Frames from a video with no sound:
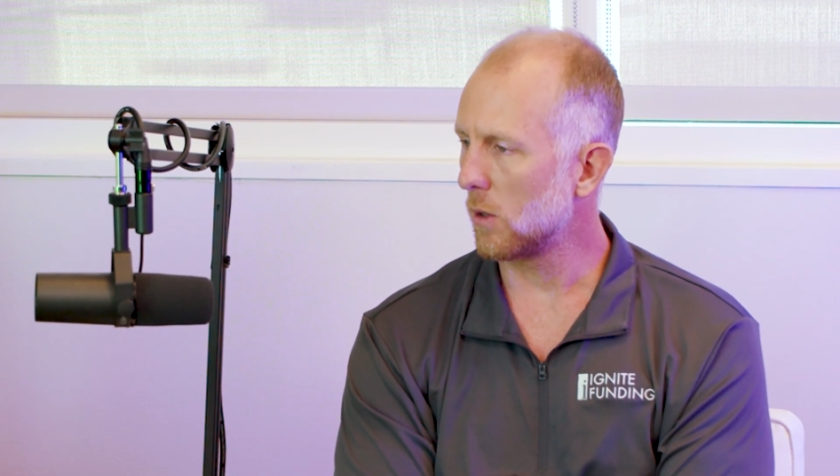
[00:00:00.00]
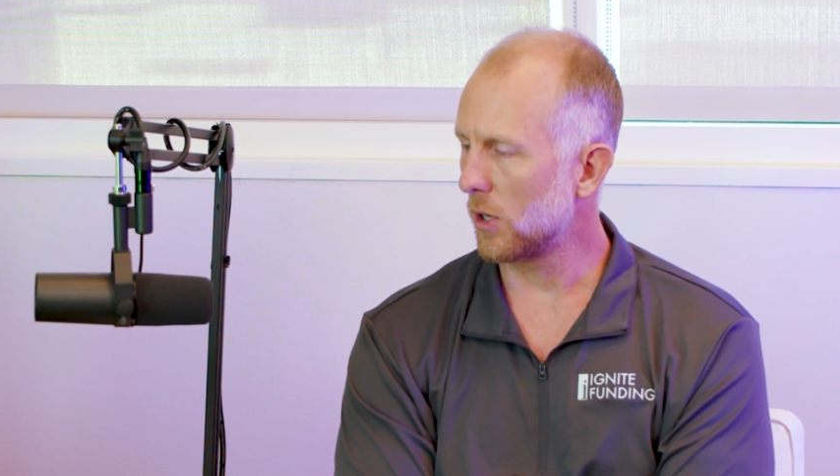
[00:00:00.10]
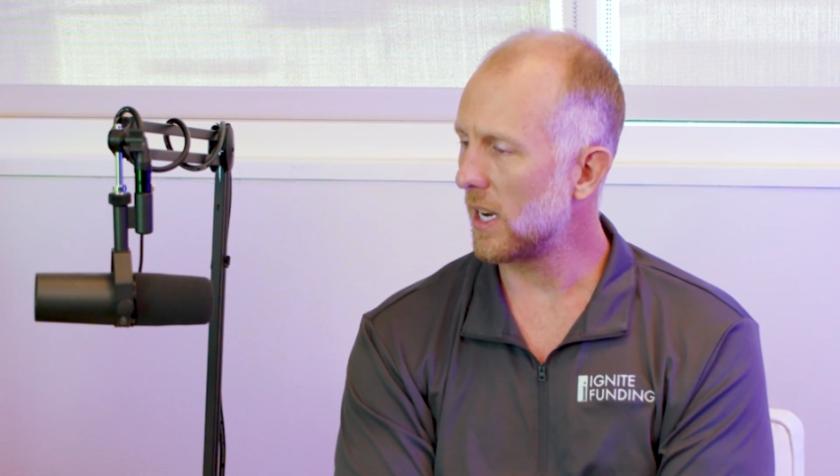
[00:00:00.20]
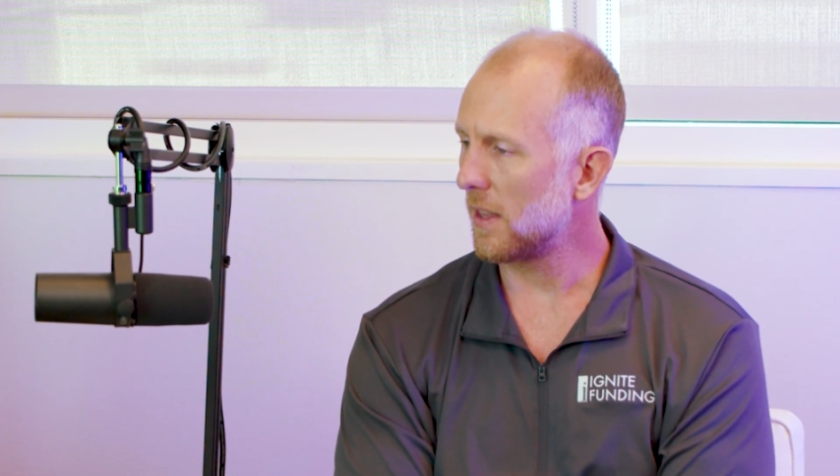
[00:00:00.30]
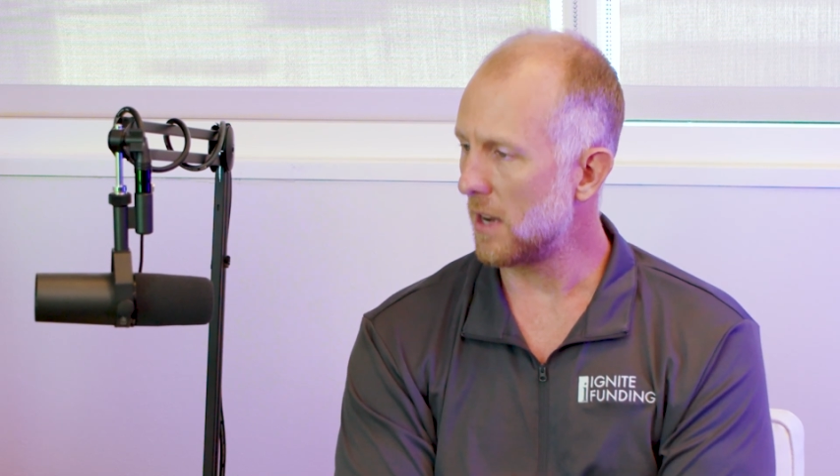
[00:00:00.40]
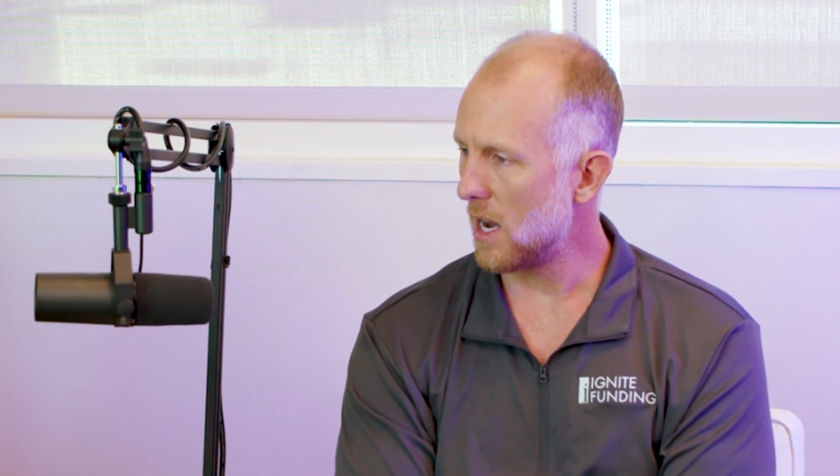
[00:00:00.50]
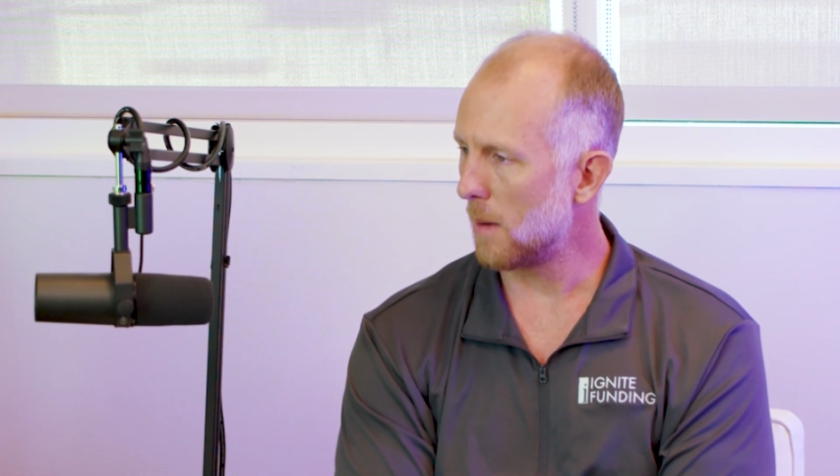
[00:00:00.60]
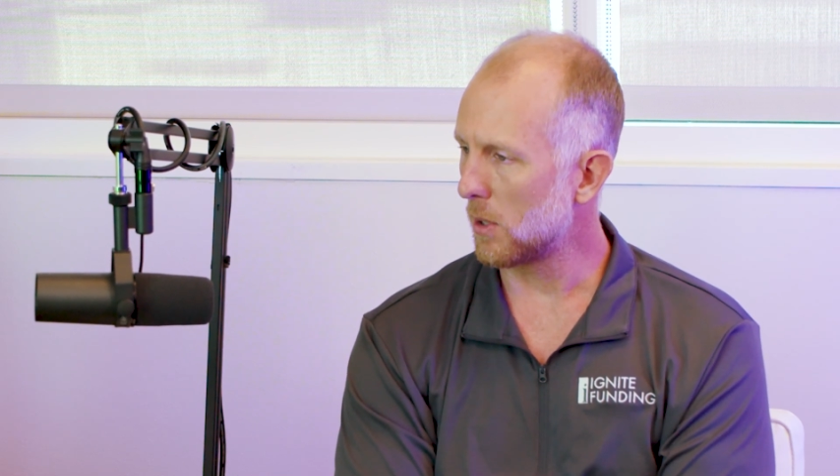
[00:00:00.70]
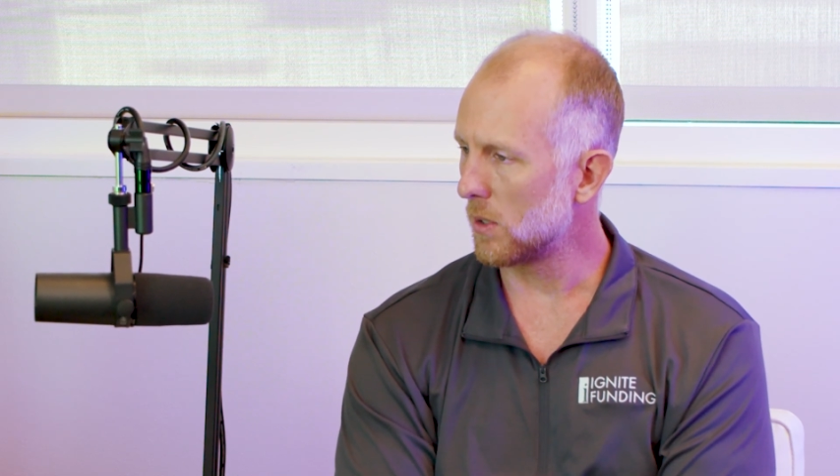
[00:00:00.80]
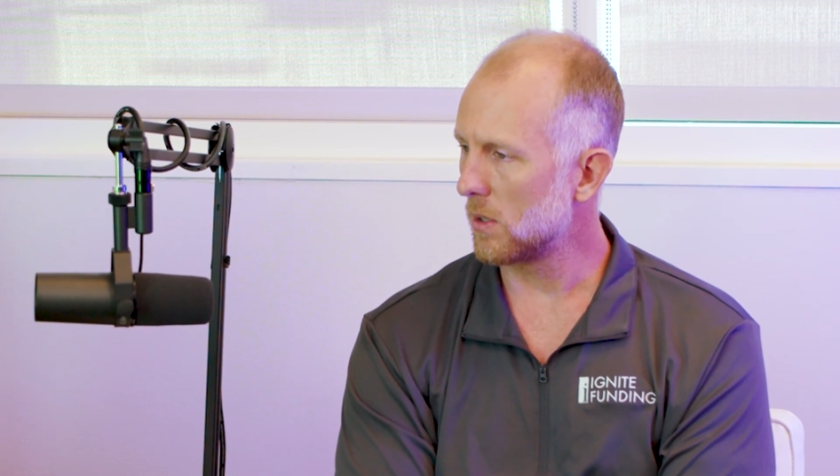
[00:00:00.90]
looking at the
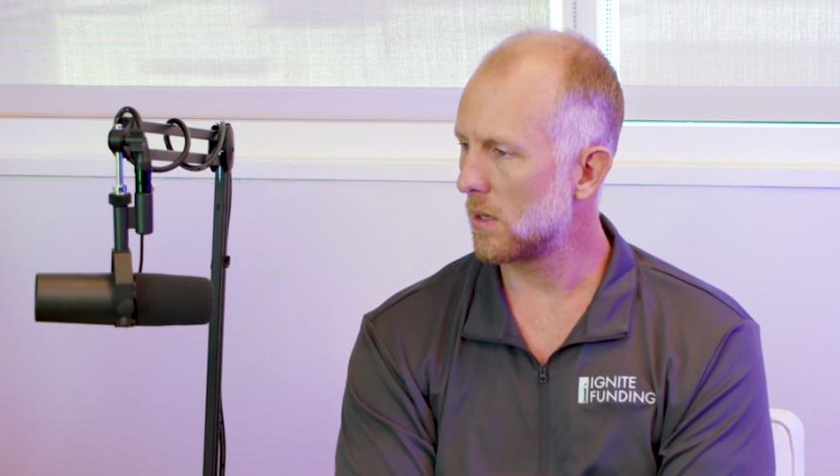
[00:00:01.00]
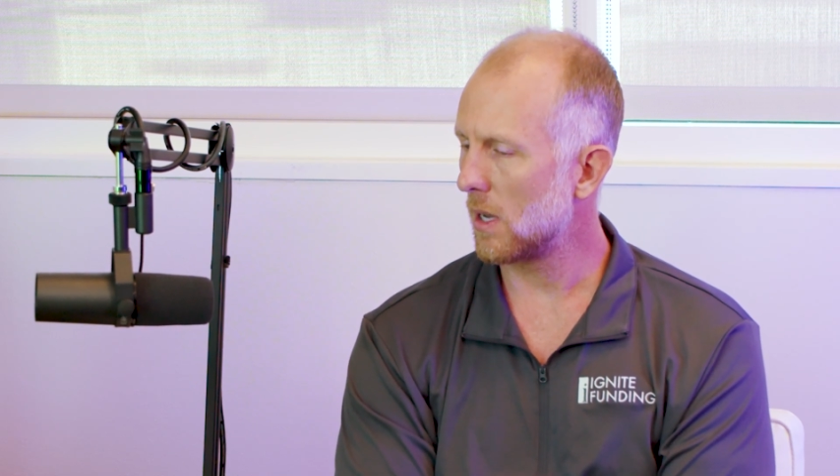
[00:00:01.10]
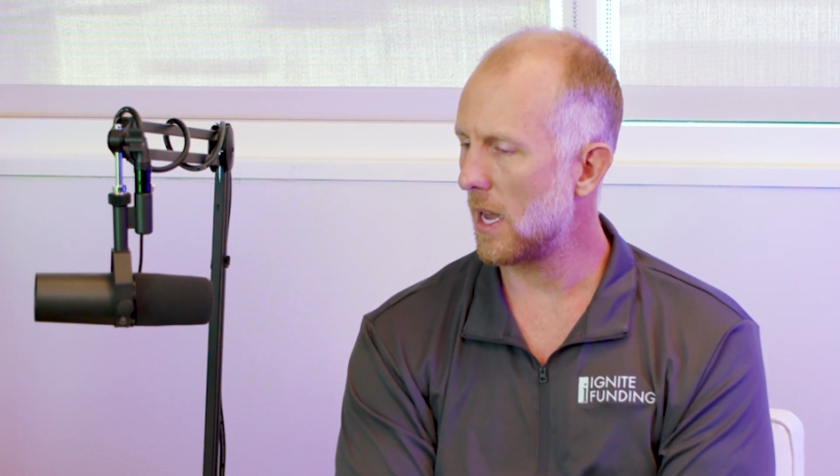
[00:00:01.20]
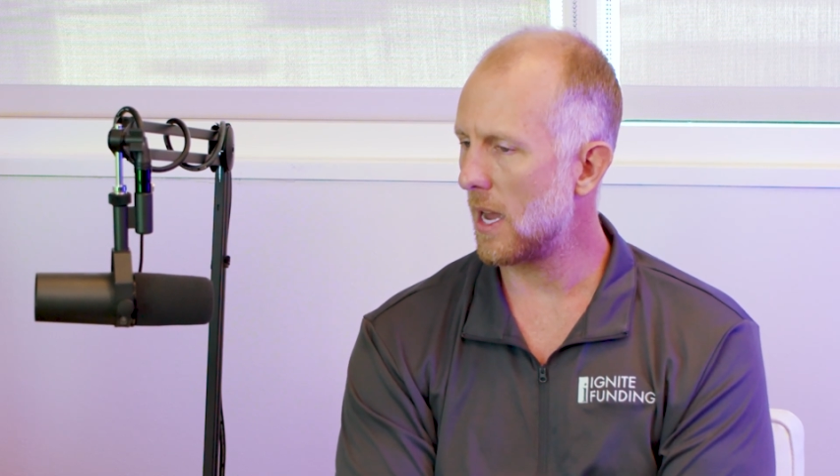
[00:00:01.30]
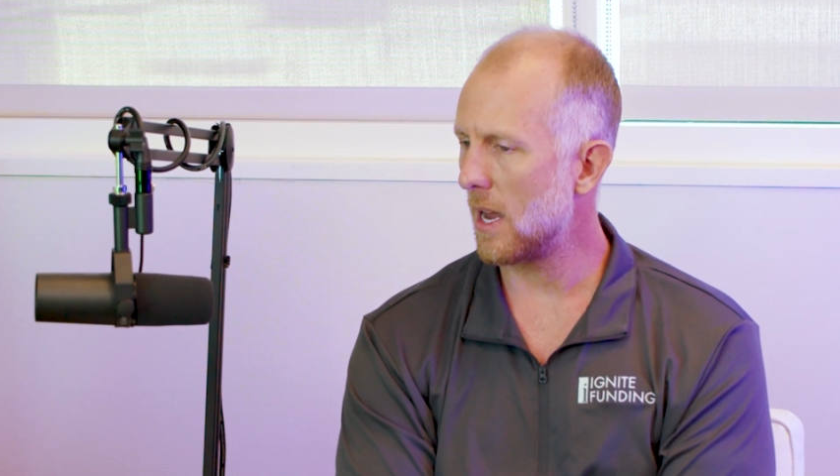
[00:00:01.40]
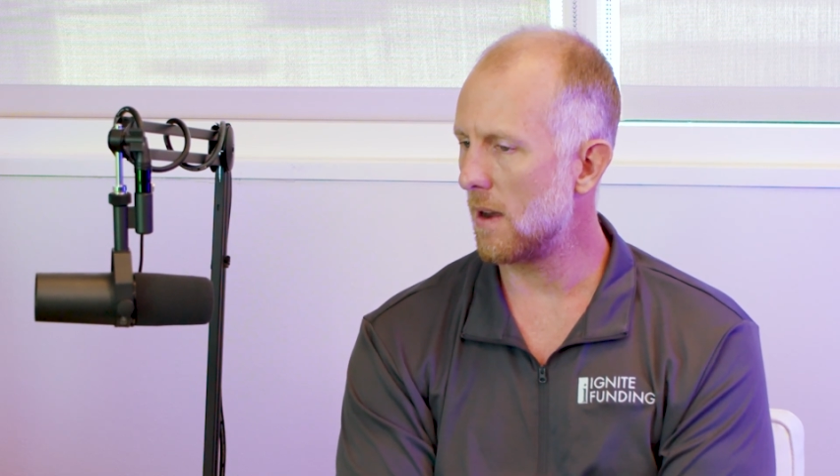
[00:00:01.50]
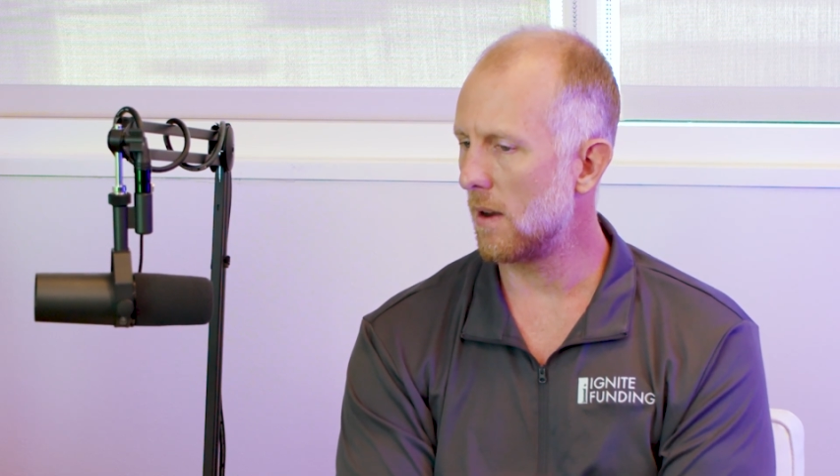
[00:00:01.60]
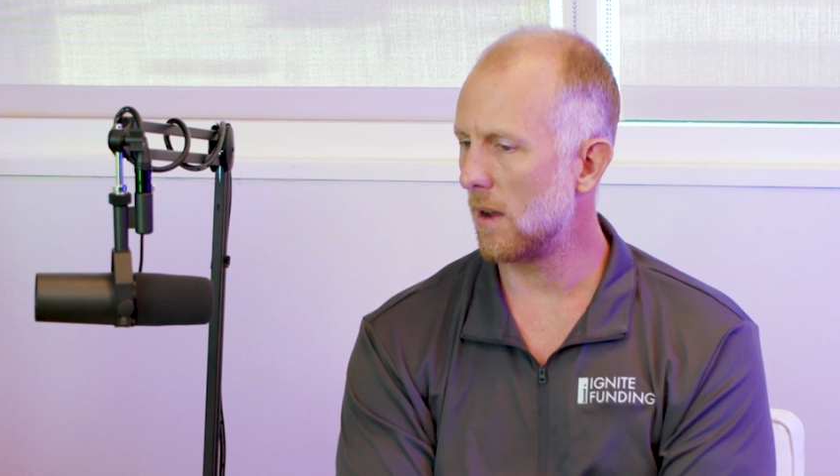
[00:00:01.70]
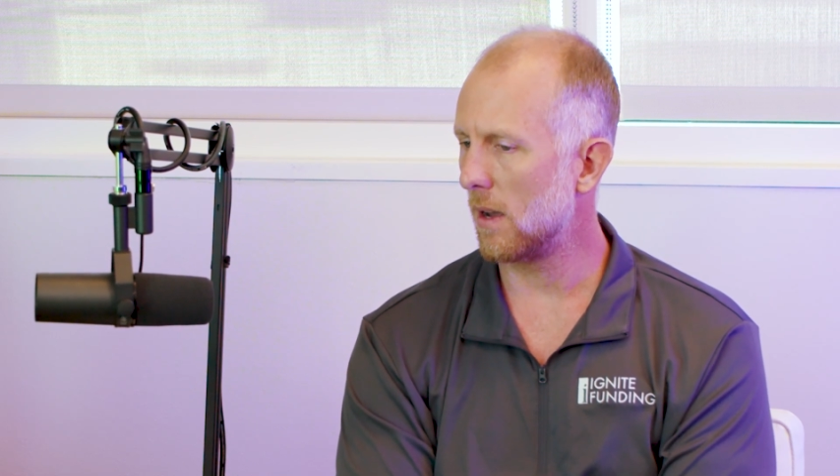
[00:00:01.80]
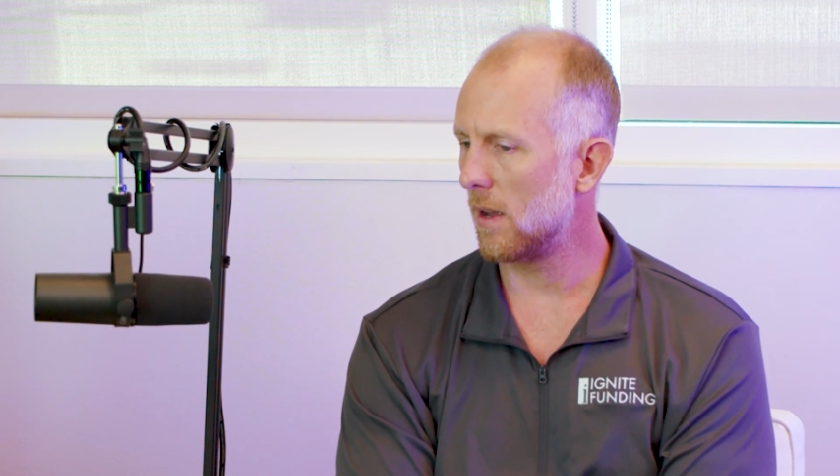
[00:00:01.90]
numbers and